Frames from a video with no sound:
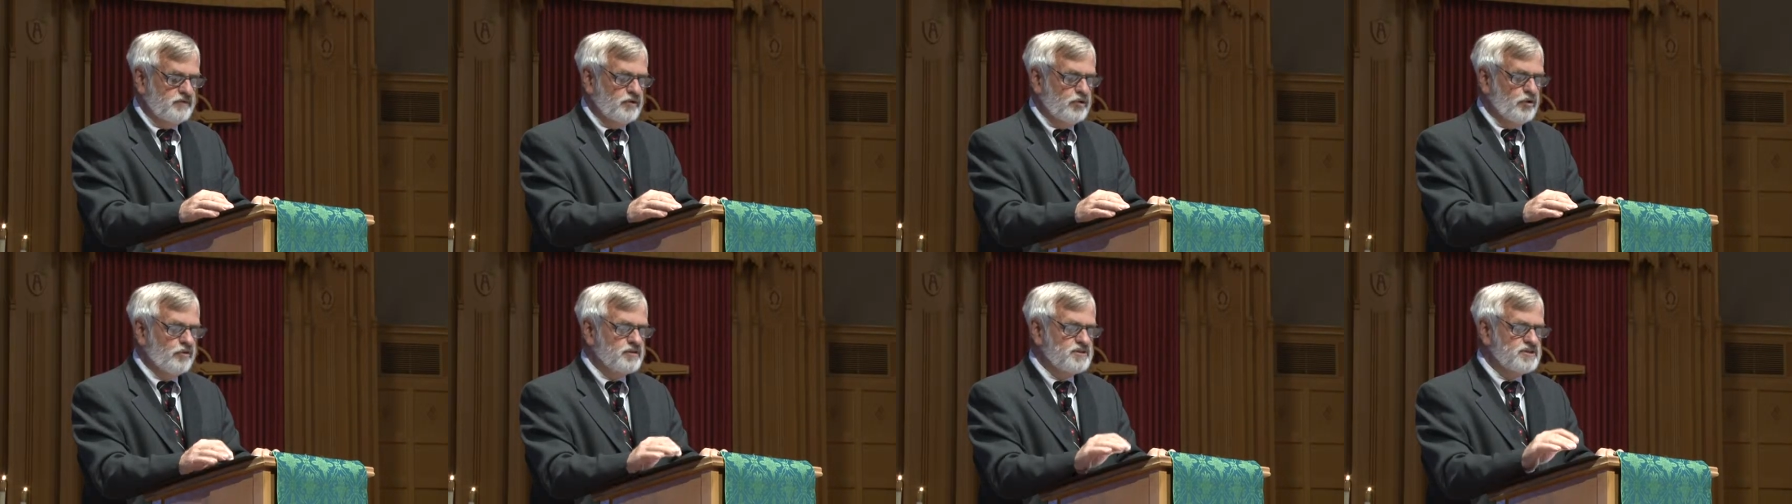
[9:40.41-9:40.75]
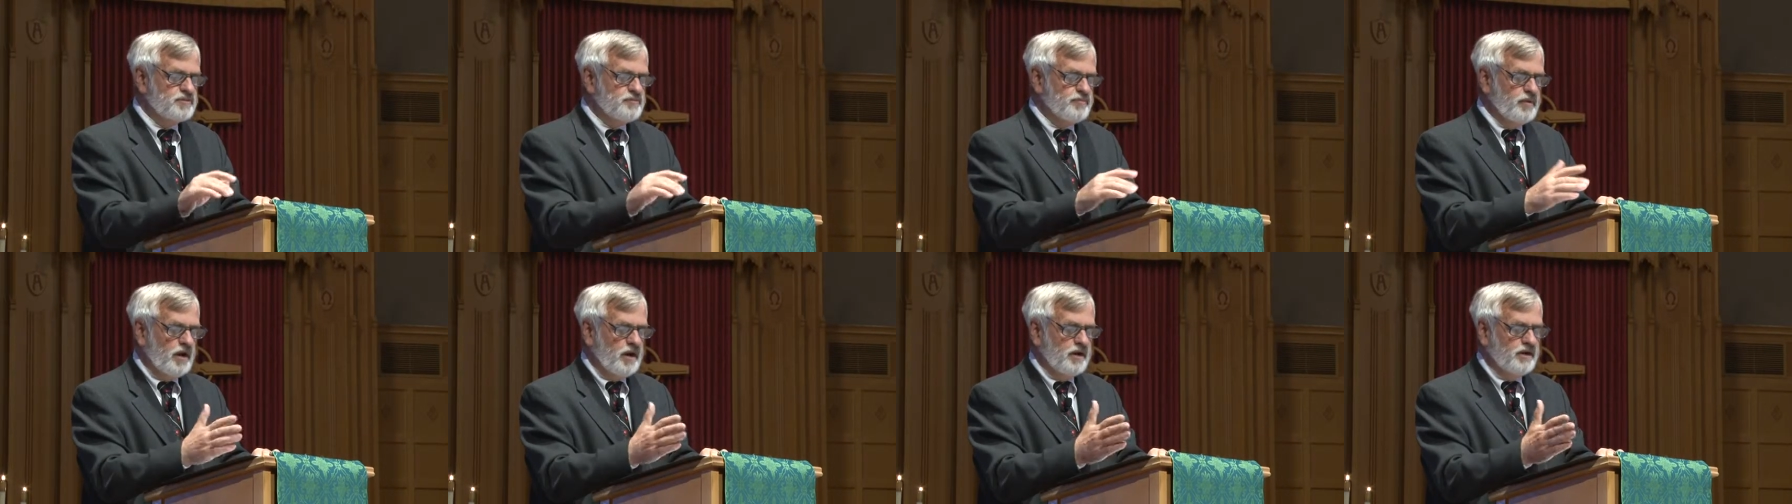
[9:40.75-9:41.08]

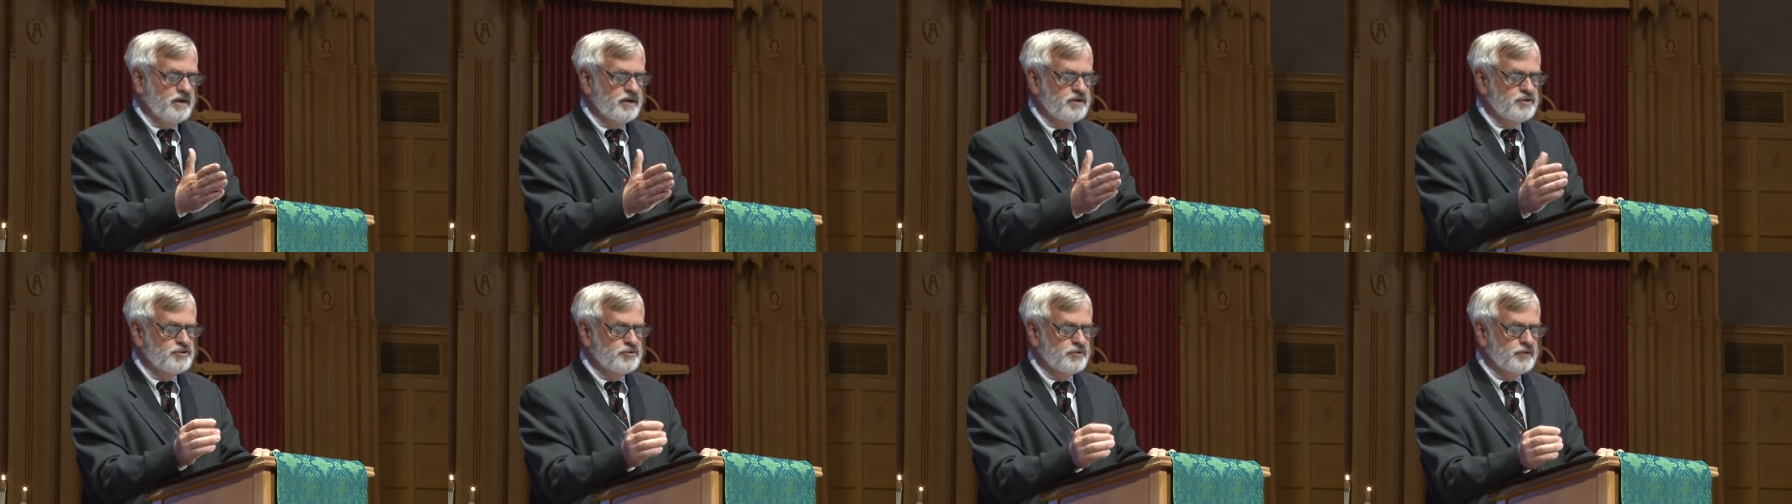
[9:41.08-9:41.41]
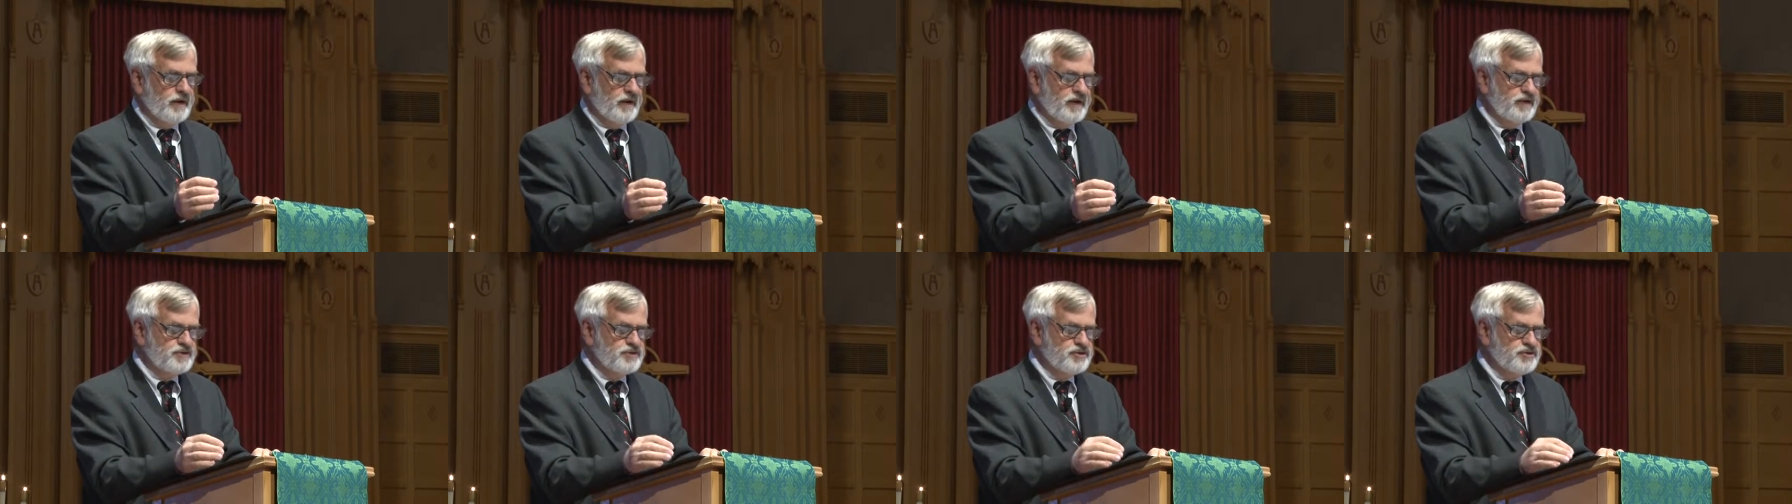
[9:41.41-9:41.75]
corresponding
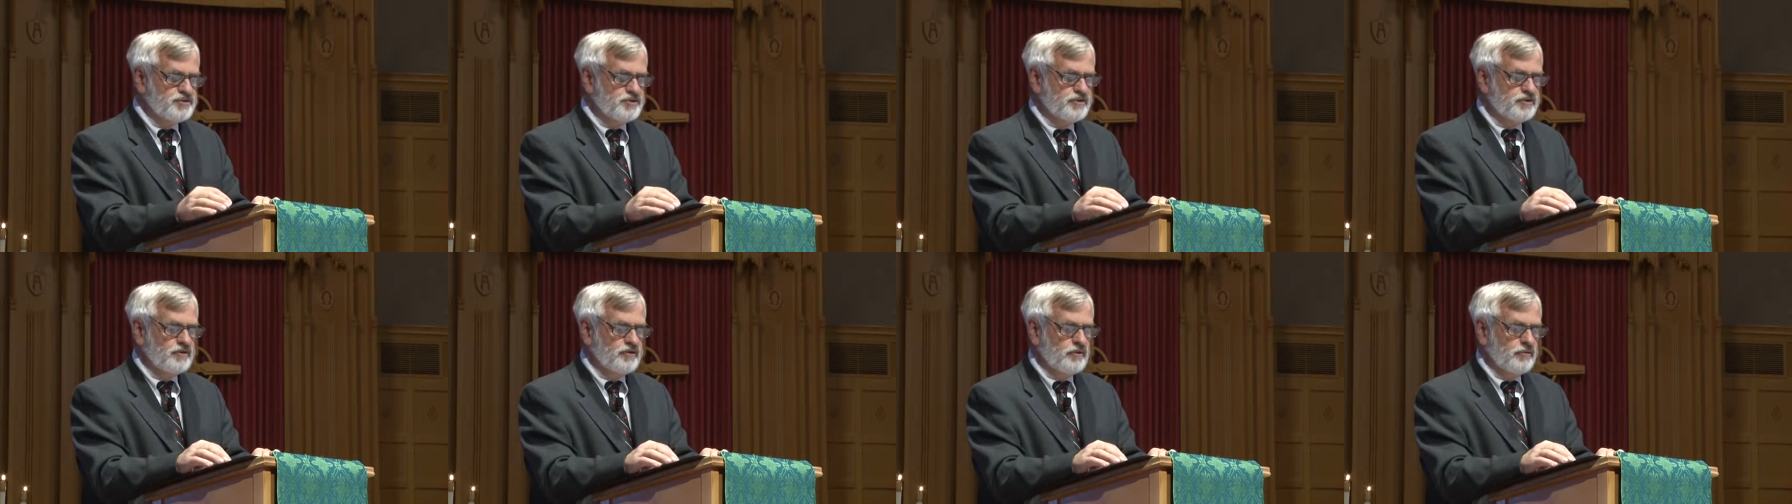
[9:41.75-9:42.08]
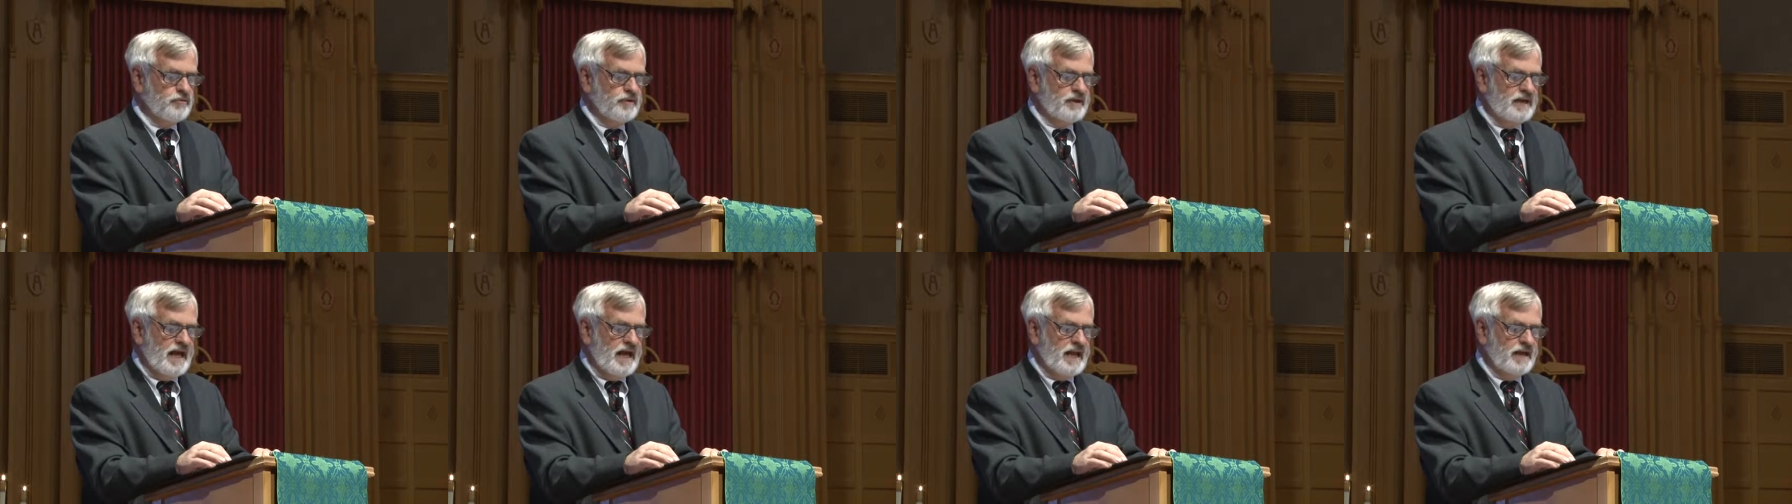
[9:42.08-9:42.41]
to external
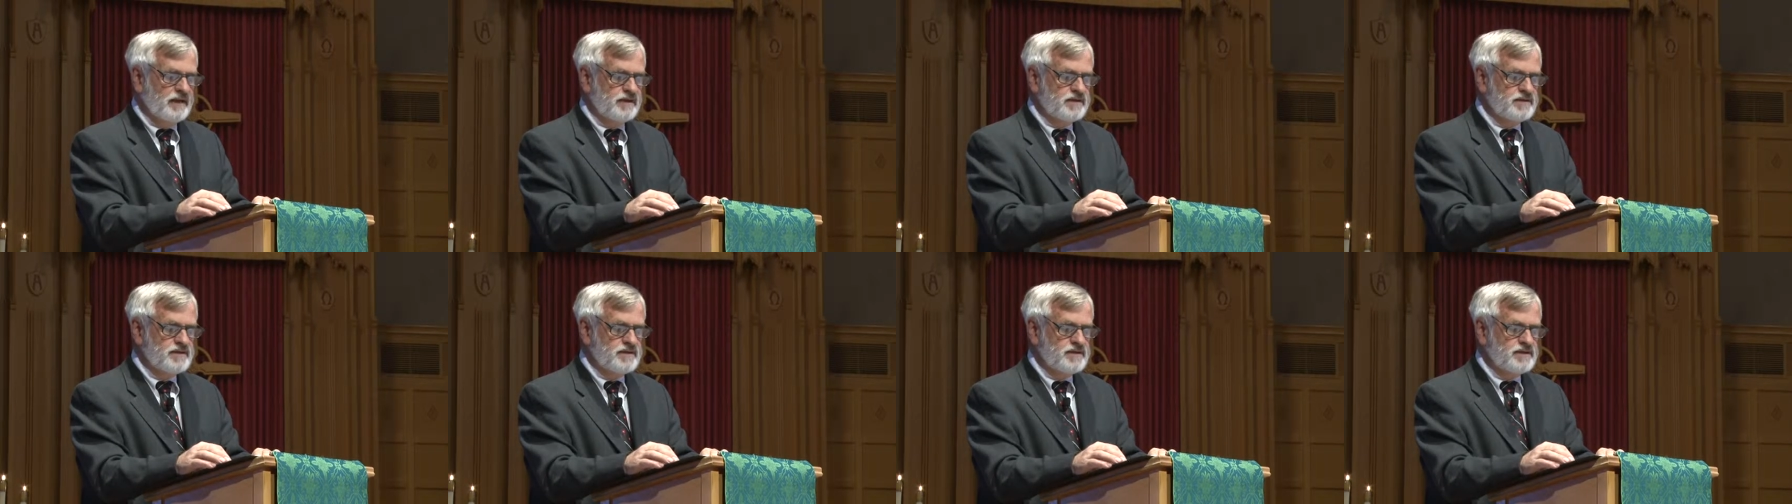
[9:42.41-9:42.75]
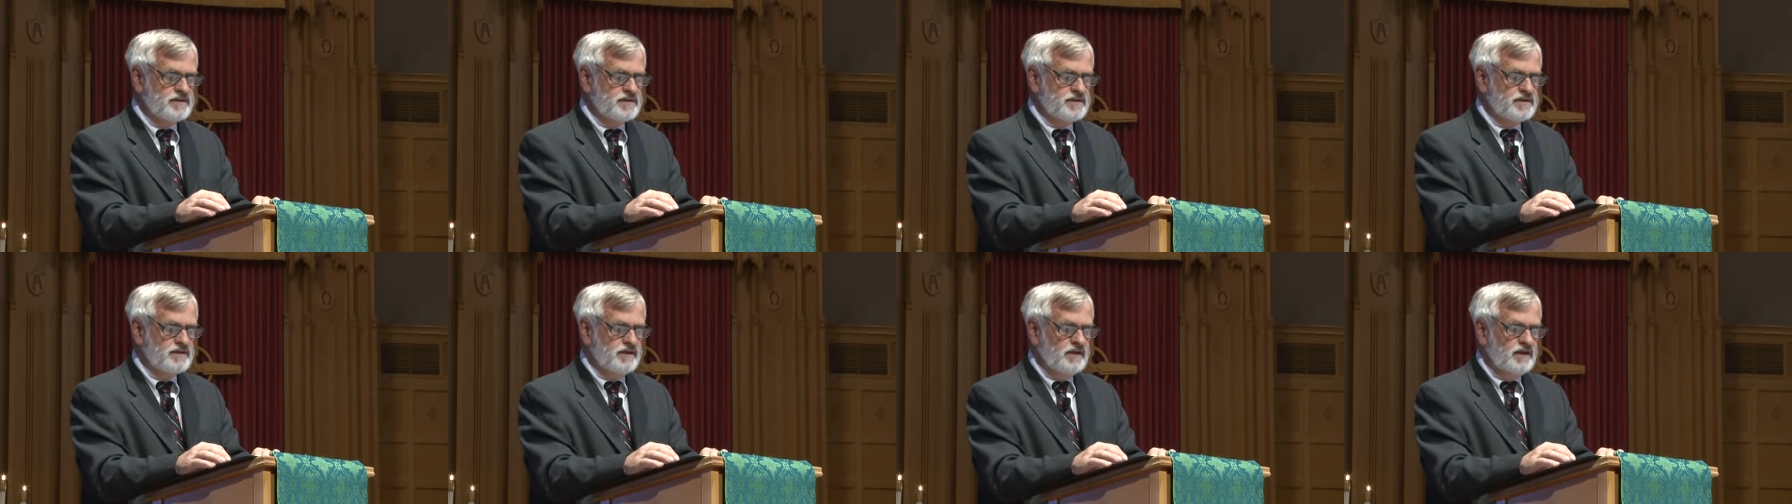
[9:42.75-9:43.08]

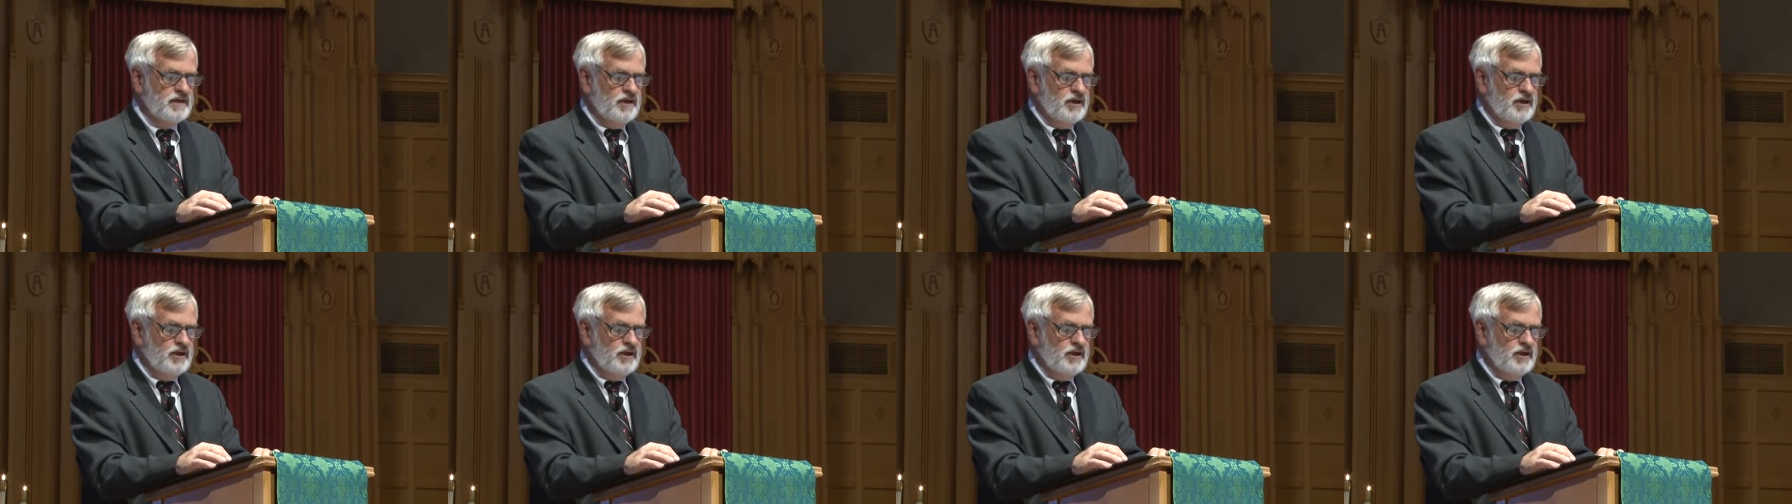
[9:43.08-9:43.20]
realities.